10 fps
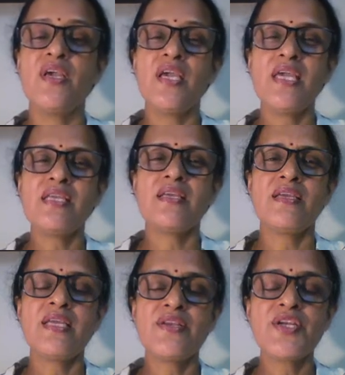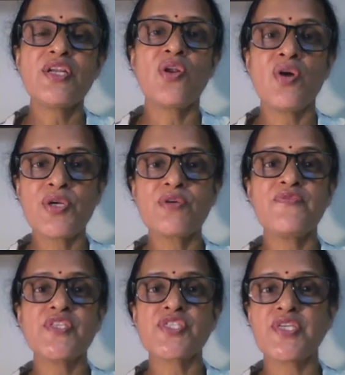He did a lot
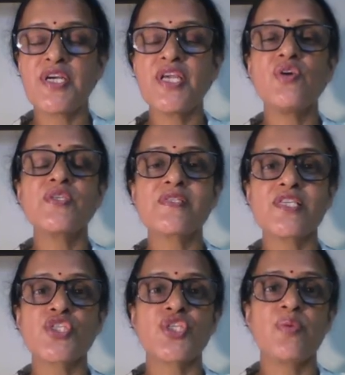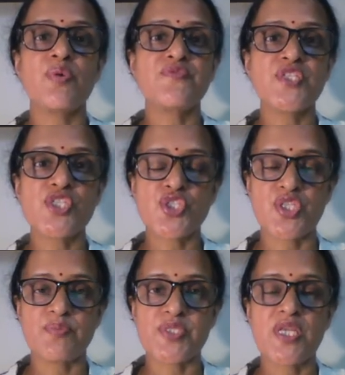of study on such type of
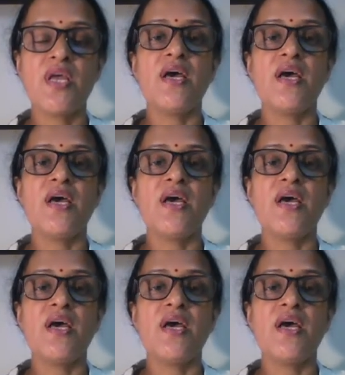systems,